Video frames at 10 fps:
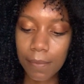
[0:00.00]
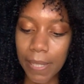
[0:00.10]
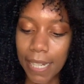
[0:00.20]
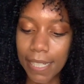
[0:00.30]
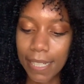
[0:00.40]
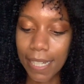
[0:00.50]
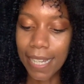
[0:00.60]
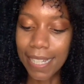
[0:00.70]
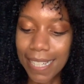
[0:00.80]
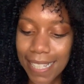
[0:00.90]
but I
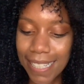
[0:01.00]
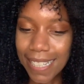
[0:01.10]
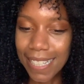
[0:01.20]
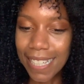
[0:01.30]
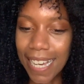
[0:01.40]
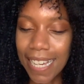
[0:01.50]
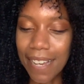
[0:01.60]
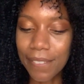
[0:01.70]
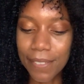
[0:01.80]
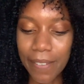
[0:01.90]

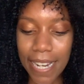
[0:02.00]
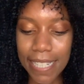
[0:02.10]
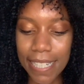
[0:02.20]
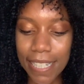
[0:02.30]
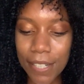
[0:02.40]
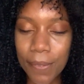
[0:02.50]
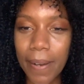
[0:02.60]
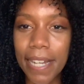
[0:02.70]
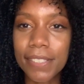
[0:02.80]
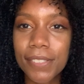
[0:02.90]
have been writing in it
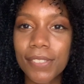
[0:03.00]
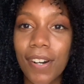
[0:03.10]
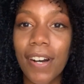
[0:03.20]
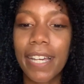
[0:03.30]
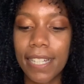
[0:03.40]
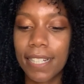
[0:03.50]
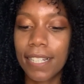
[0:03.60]
quite a lot.